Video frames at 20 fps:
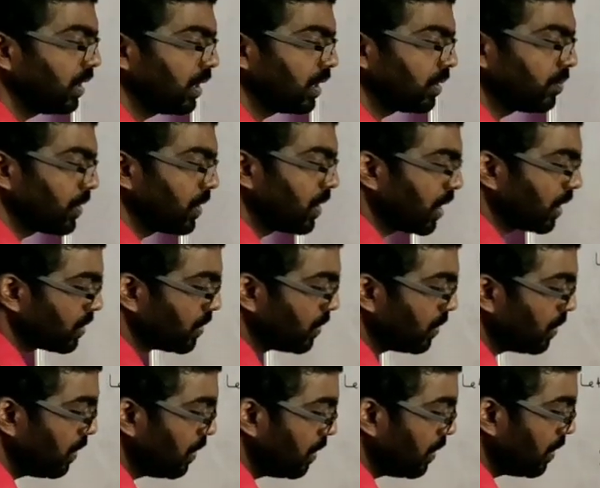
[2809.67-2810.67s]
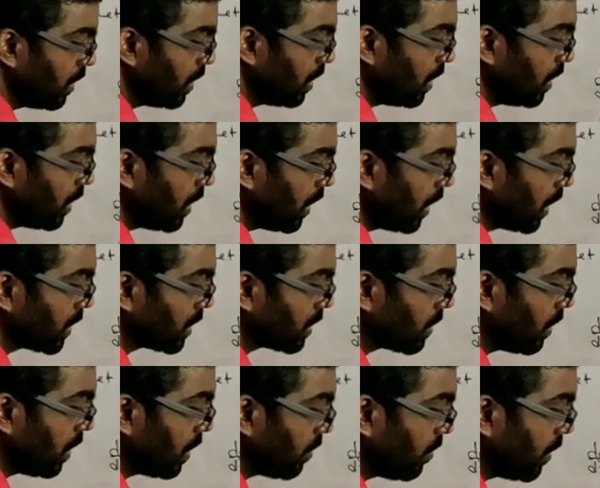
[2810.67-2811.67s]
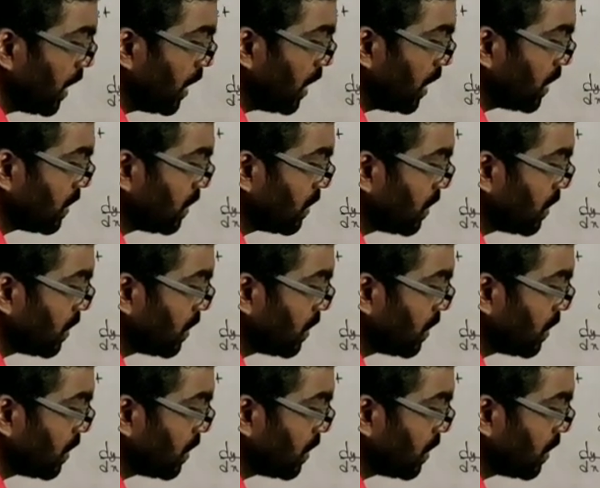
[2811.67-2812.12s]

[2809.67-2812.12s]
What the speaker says: here product rule, x square minus